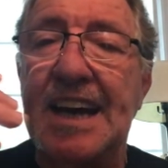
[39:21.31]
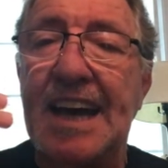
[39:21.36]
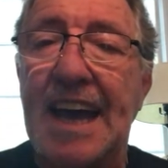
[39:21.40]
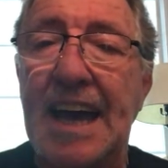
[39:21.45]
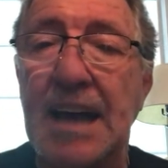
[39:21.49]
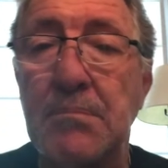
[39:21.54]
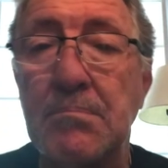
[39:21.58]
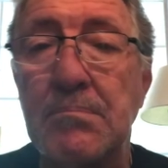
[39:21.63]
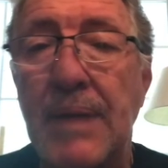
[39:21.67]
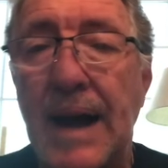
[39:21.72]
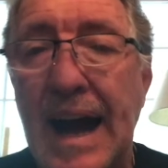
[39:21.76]

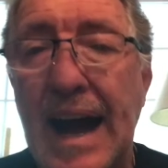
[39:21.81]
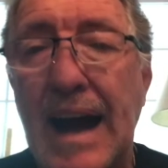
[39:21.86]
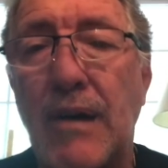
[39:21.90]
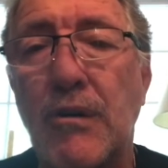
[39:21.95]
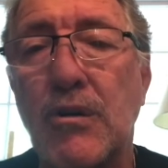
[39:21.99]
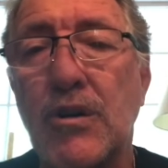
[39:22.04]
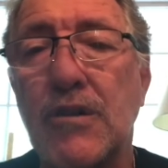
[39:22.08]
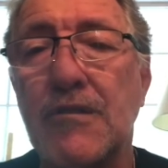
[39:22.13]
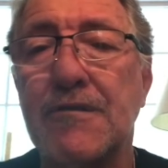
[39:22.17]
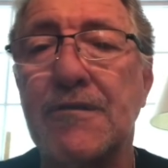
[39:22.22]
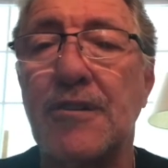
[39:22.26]
and
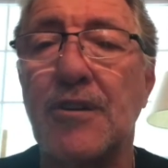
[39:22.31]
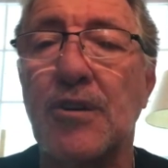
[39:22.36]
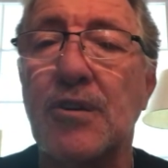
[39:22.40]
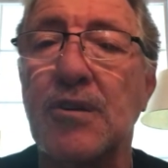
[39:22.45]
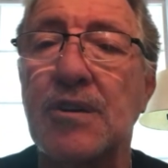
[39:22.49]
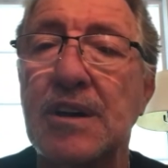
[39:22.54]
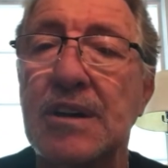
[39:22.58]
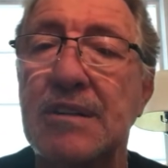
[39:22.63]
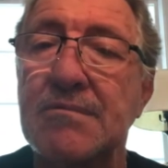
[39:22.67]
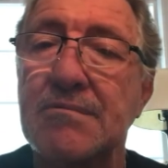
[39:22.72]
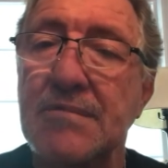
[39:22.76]

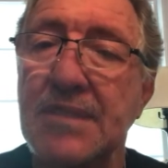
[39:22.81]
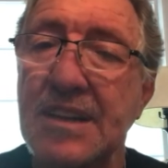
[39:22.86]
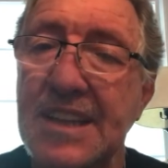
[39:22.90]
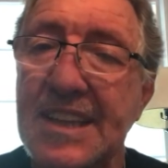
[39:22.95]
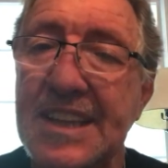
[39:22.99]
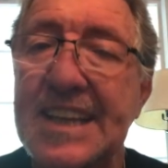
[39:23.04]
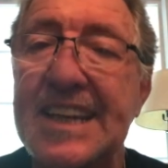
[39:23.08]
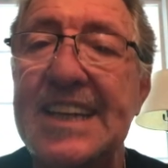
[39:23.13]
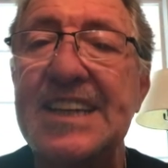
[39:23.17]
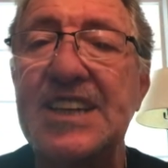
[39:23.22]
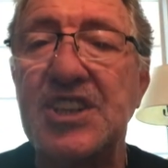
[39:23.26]
powerful
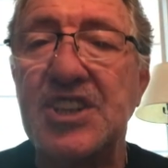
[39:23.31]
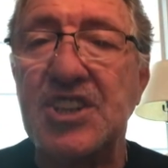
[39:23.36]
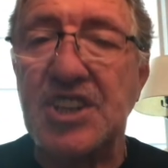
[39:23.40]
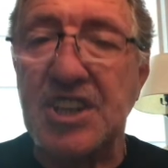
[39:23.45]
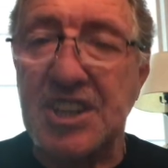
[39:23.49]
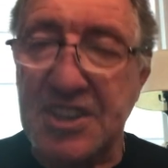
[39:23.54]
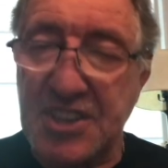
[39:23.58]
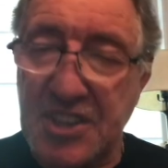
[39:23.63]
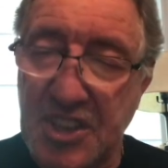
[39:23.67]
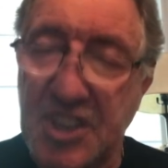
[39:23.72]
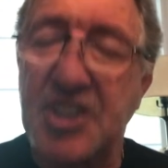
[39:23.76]

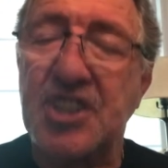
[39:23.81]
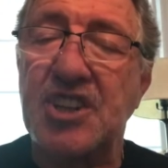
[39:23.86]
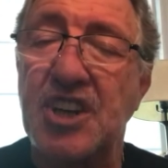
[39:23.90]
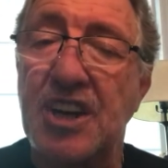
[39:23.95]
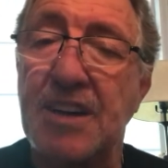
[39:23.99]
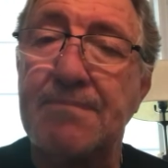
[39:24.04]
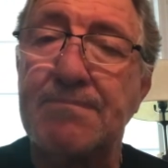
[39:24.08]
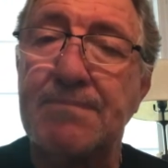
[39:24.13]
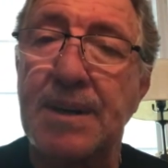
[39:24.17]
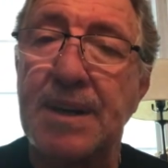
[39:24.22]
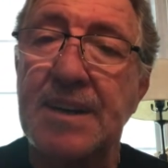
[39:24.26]

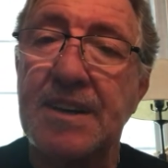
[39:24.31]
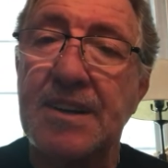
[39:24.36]
relationship